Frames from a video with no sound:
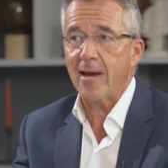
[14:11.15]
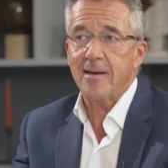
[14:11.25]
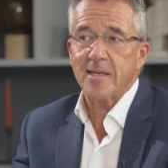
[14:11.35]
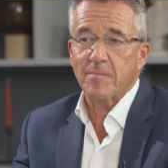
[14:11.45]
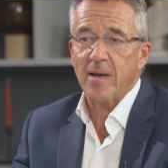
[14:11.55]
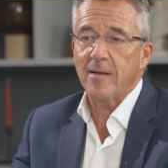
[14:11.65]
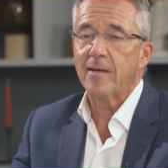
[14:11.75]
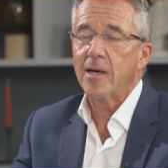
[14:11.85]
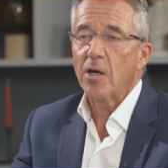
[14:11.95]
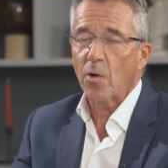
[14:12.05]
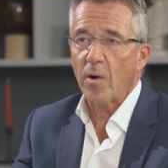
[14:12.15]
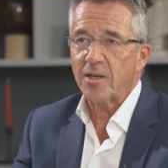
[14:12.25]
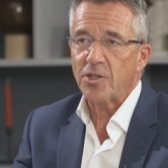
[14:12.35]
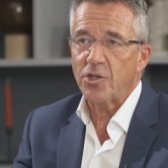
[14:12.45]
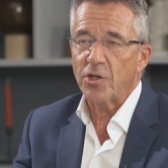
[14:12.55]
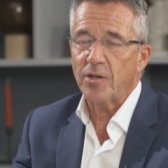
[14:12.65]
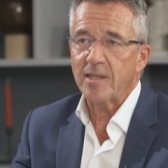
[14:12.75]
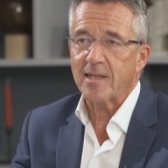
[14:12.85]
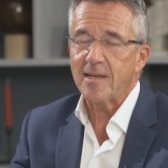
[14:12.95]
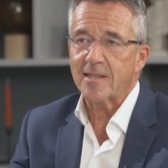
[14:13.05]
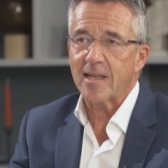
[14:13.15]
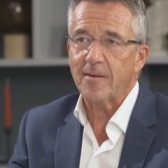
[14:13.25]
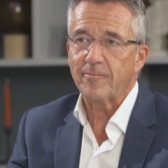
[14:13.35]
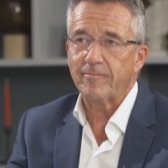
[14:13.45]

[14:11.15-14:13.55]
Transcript: and it's been quite a journey since then.